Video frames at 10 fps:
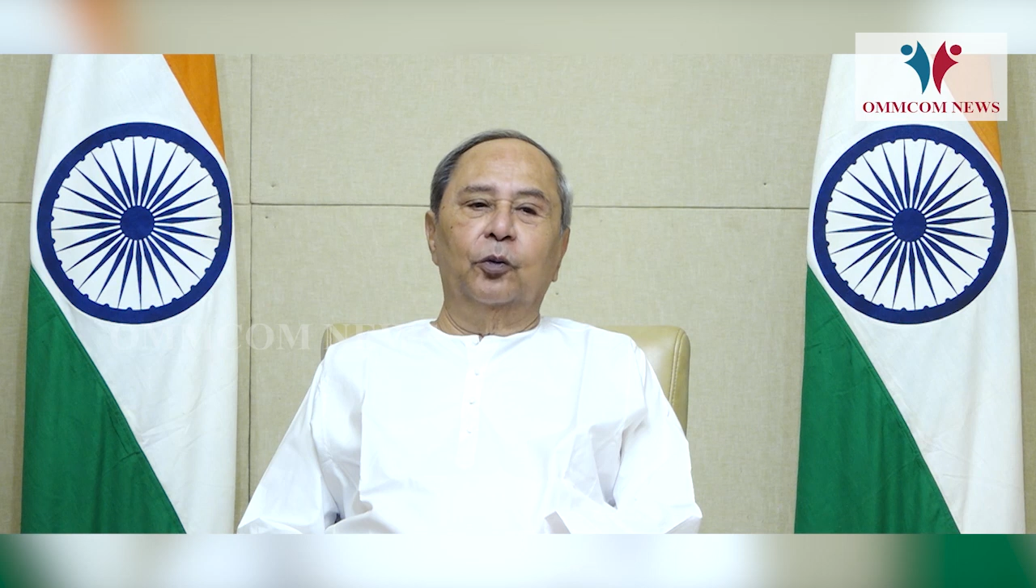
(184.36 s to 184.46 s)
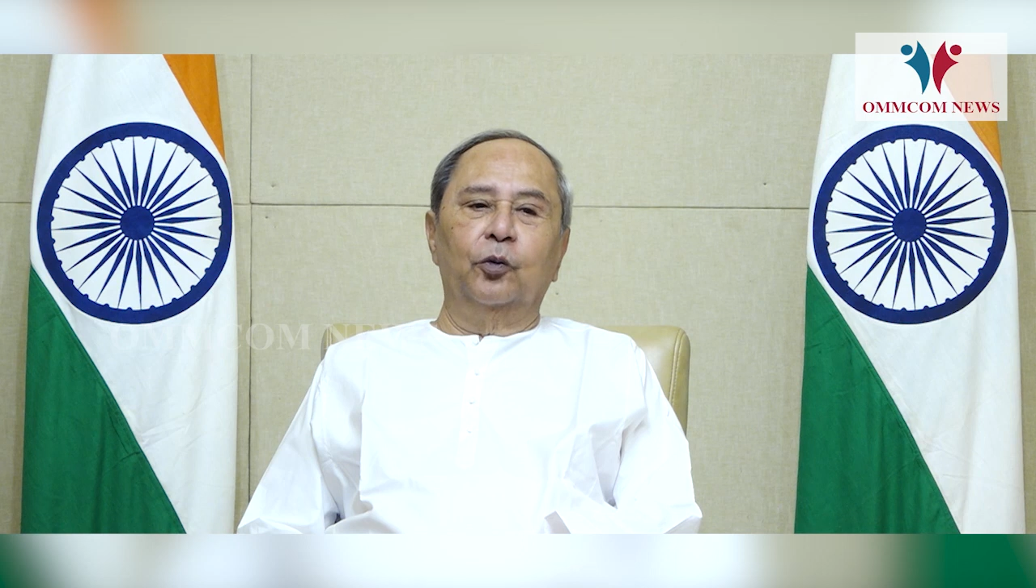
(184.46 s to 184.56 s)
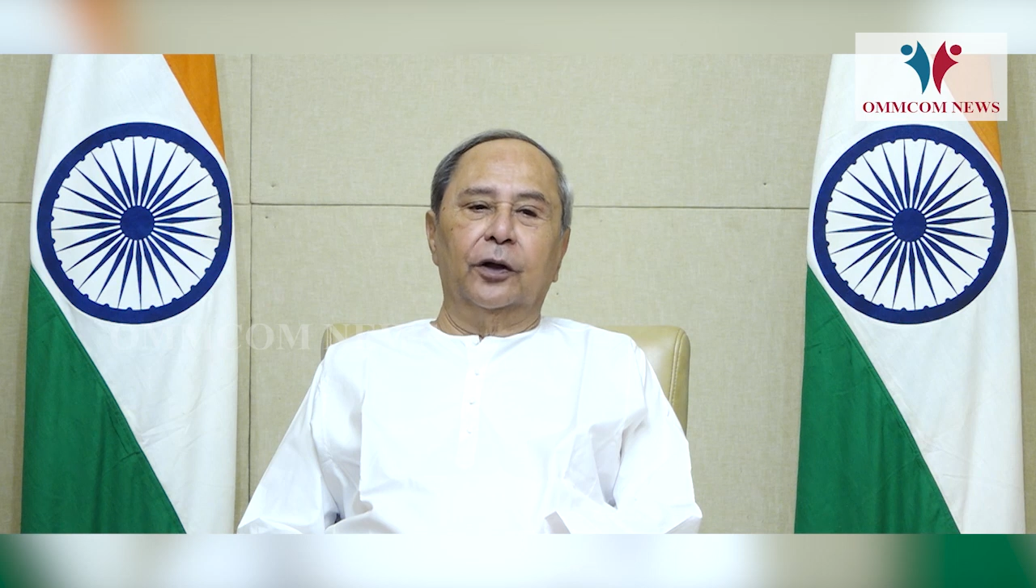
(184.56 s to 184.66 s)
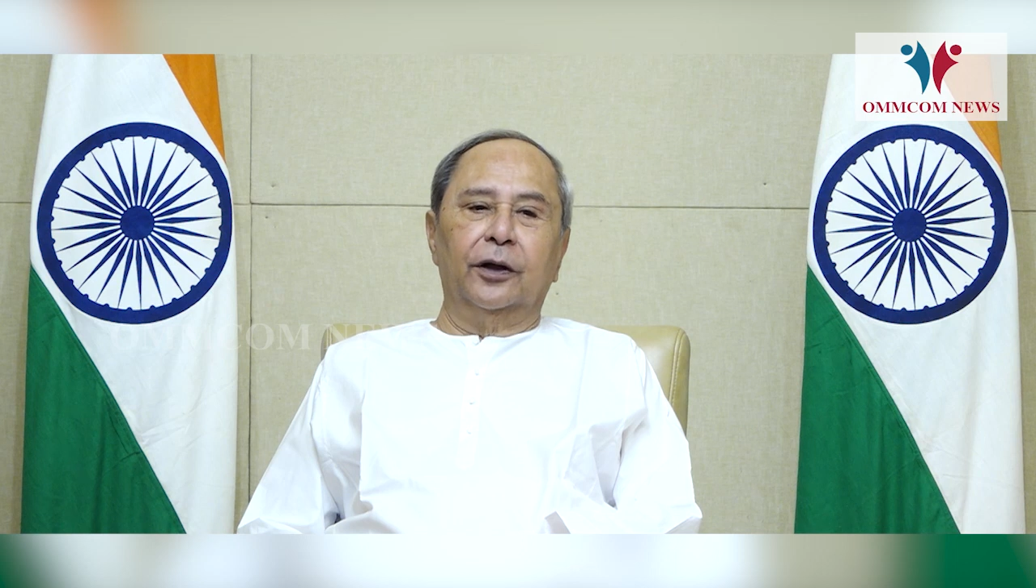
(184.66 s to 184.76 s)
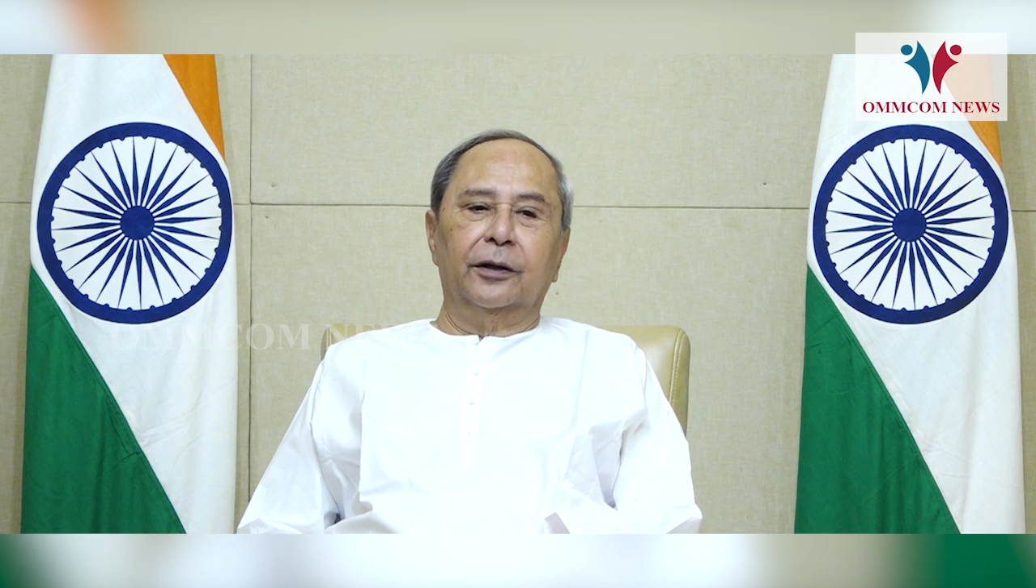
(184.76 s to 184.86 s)

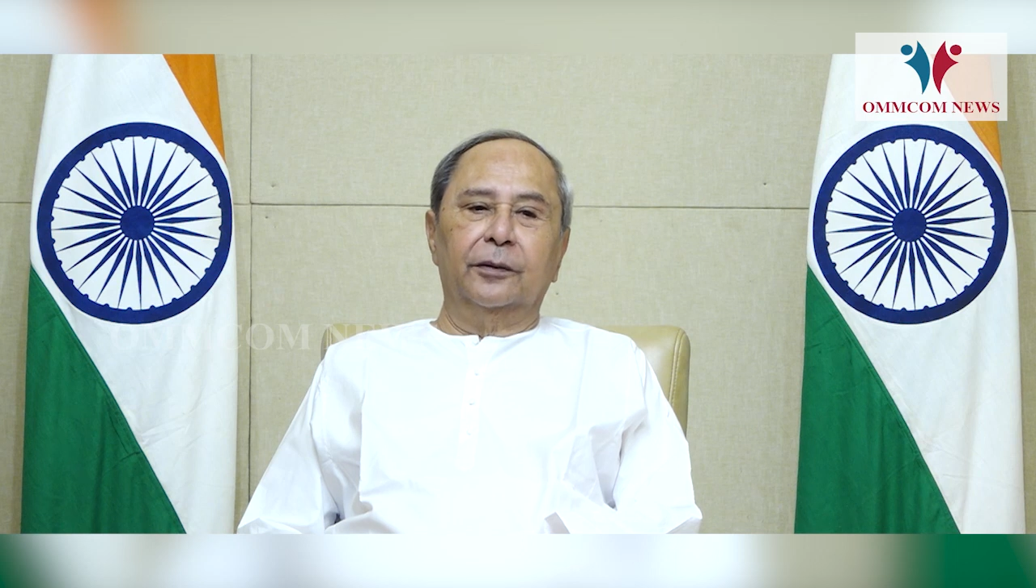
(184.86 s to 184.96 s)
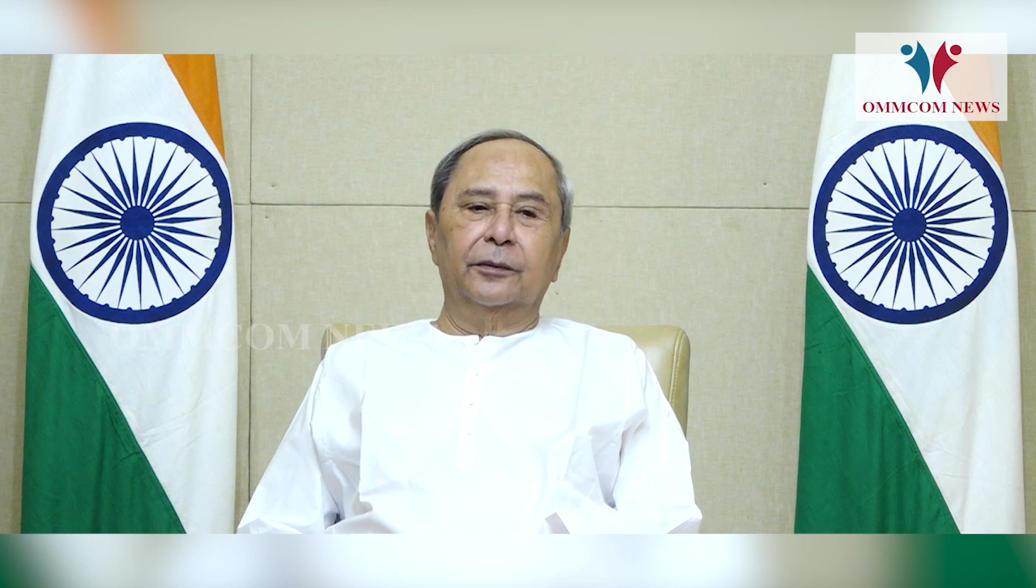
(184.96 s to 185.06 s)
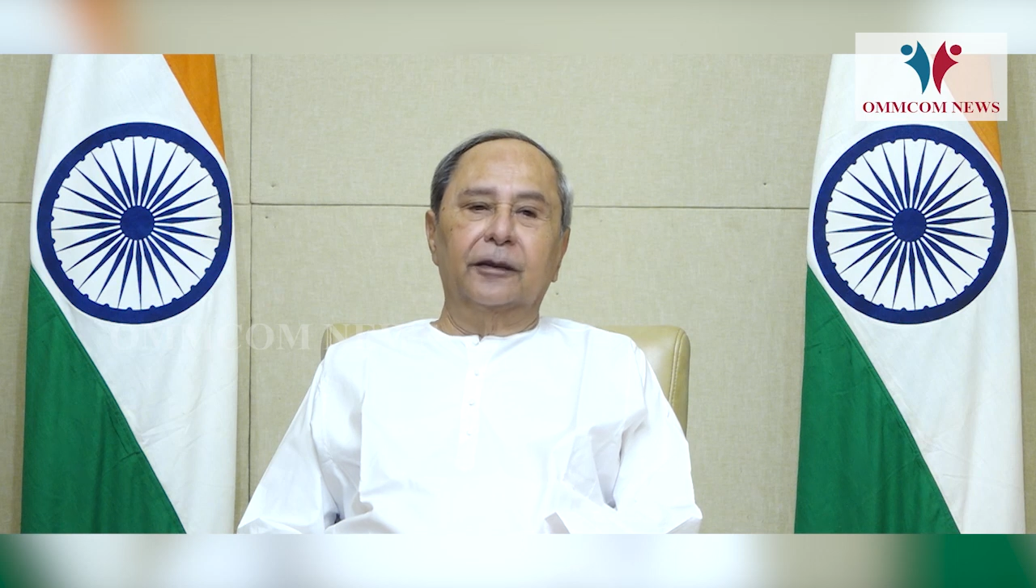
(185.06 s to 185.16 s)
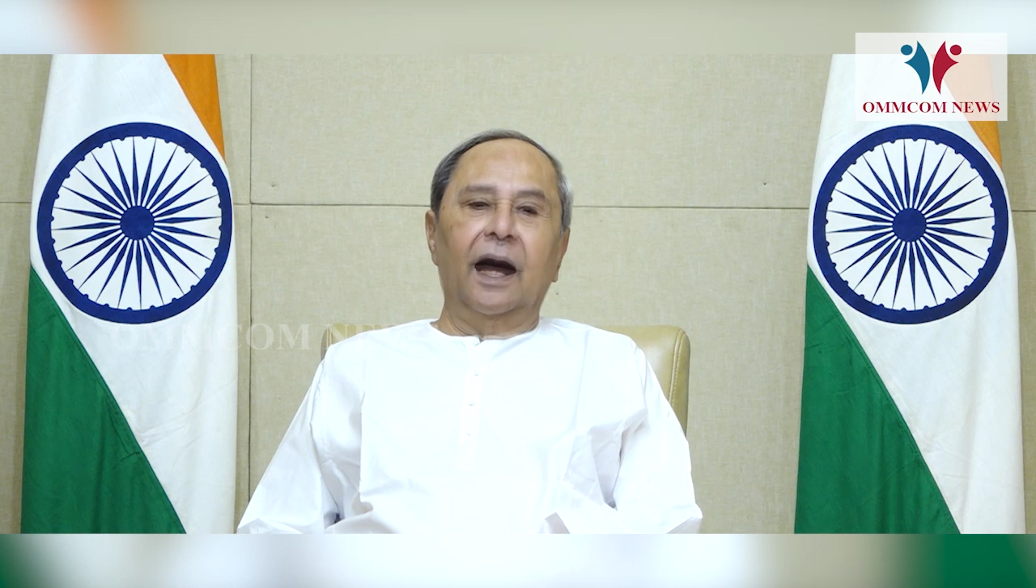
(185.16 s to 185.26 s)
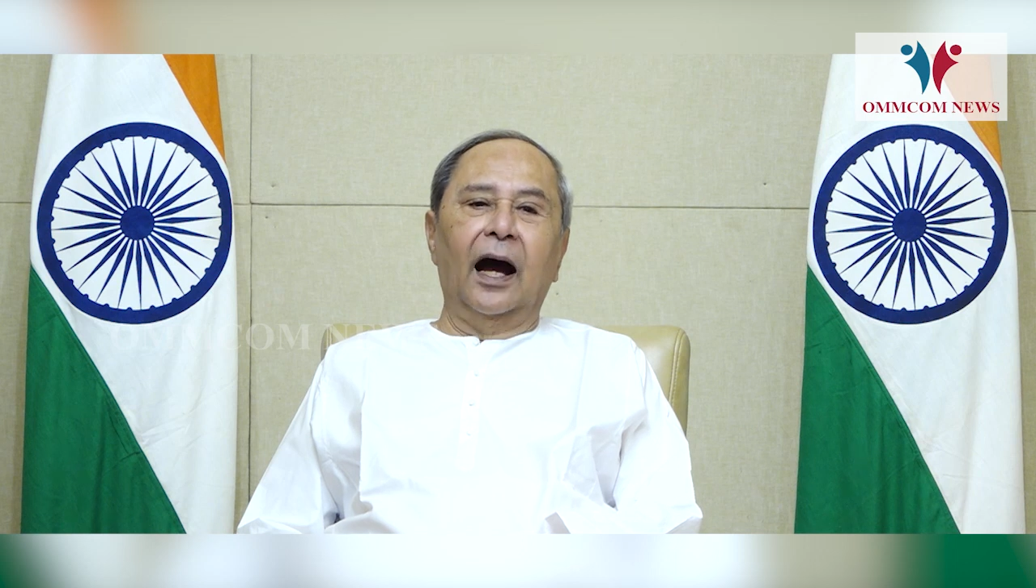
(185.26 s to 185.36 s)
Puri.
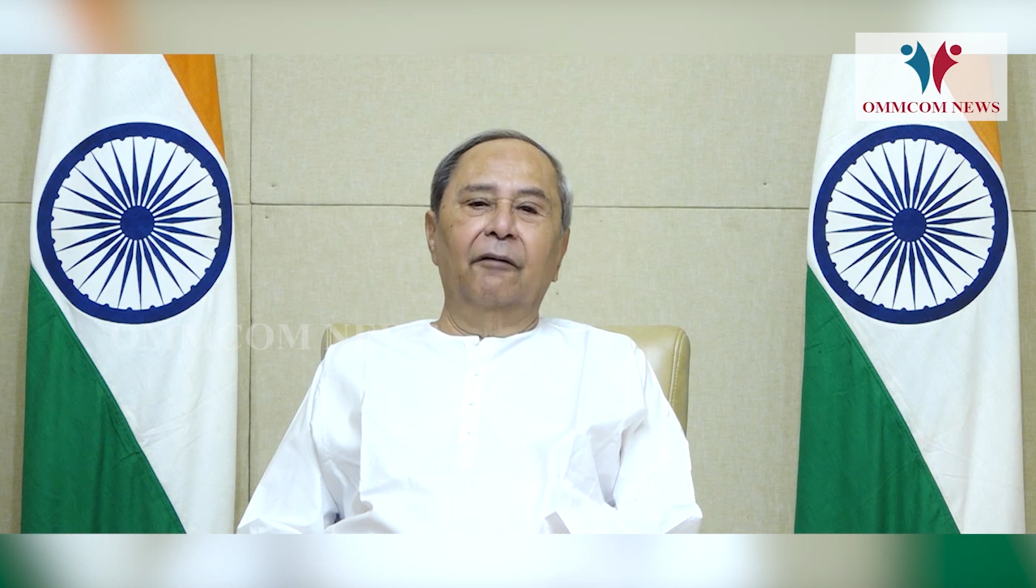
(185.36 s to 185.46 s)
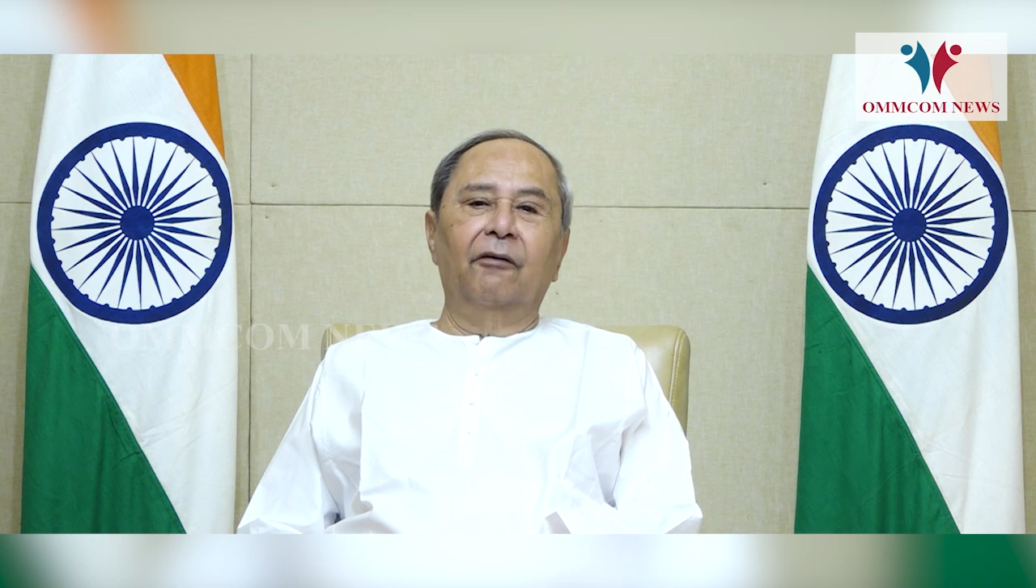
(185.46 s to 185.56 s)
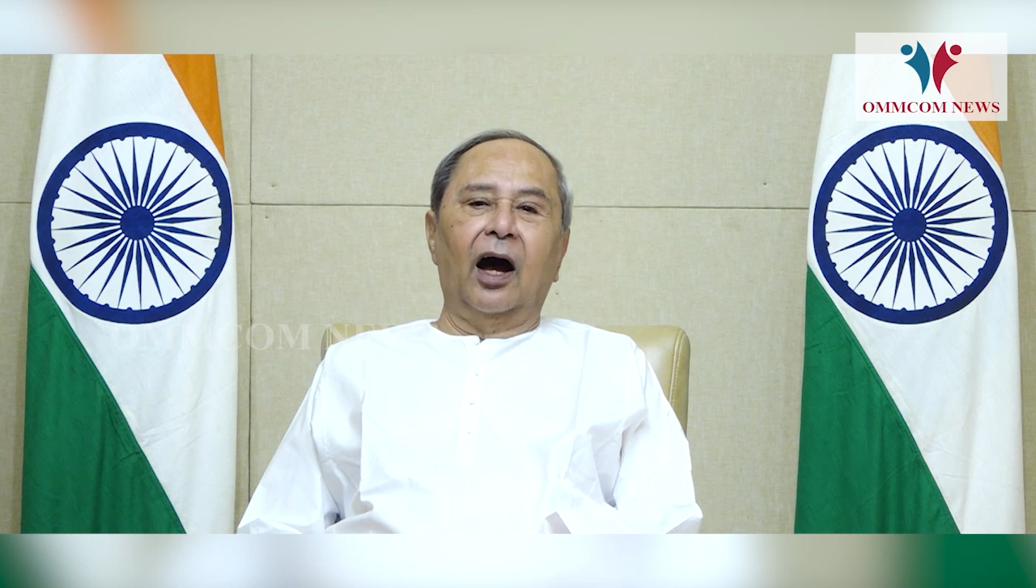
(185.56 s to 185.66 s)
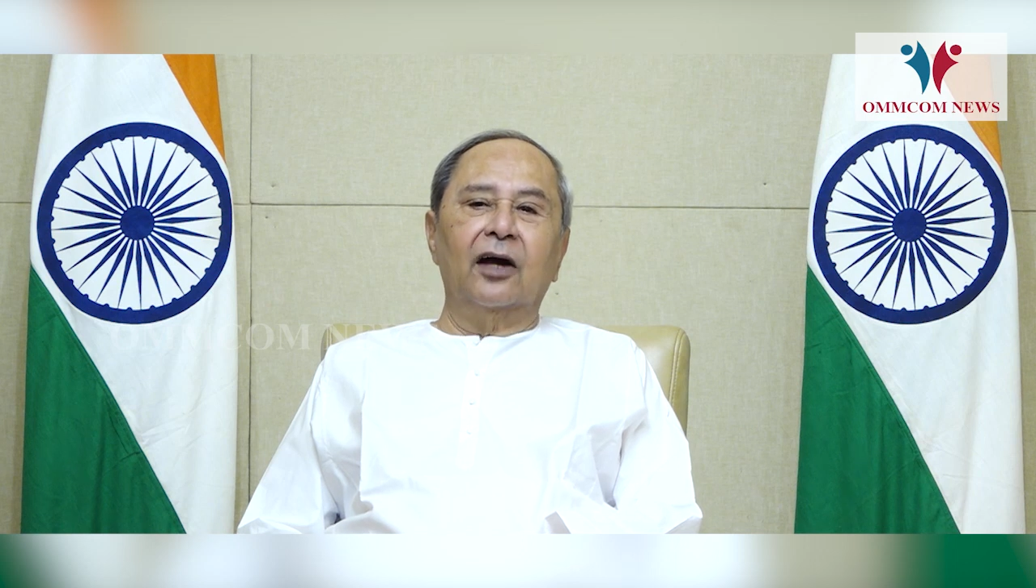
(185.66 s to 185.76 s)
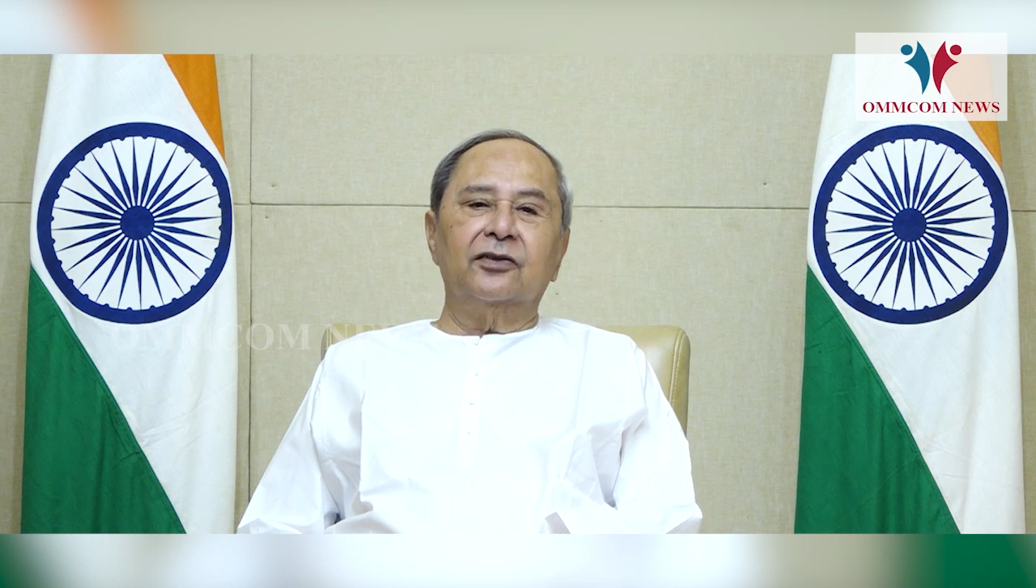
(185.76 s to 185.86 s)
I've
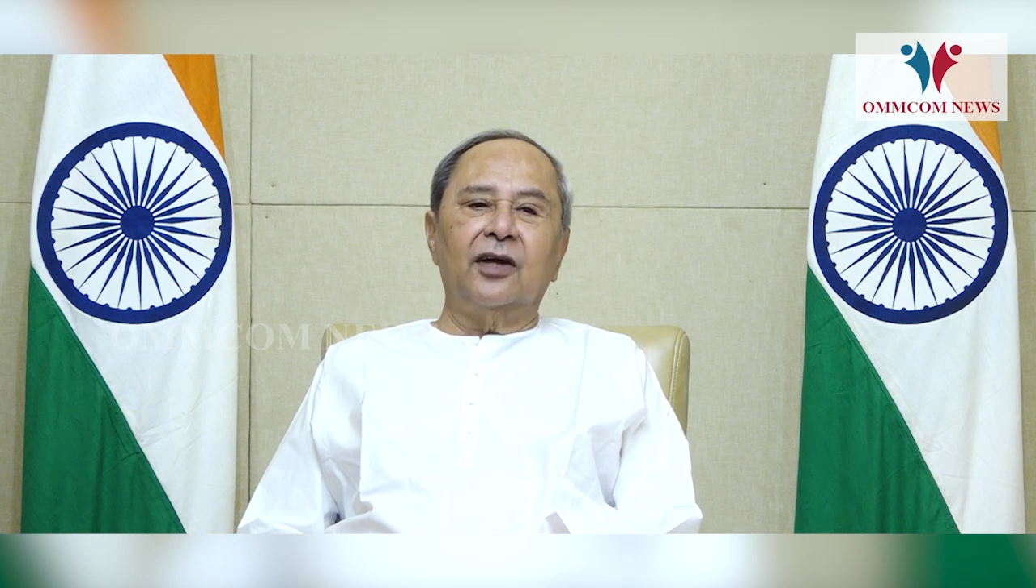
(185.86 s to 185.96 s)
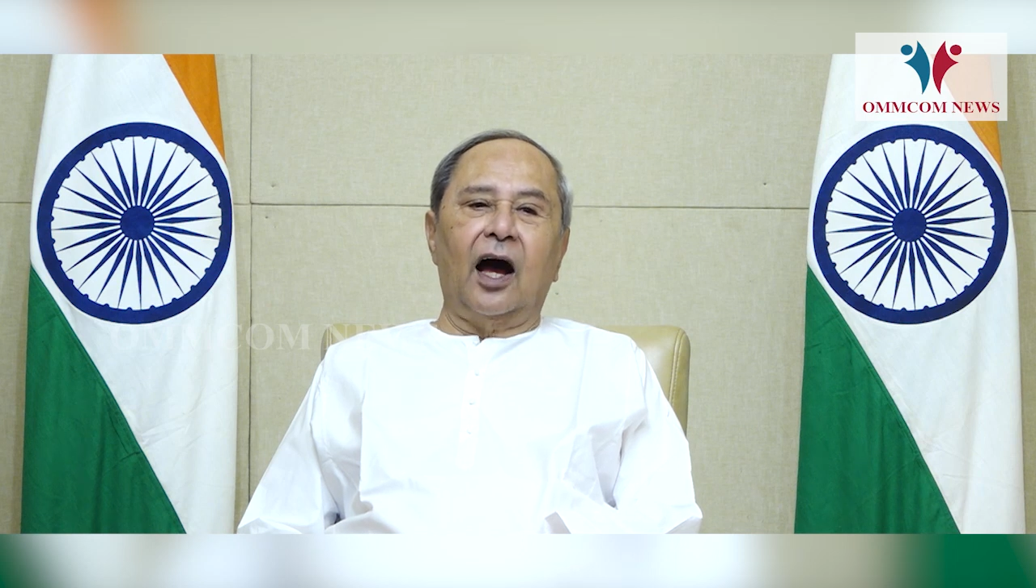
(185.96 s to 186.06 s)
asked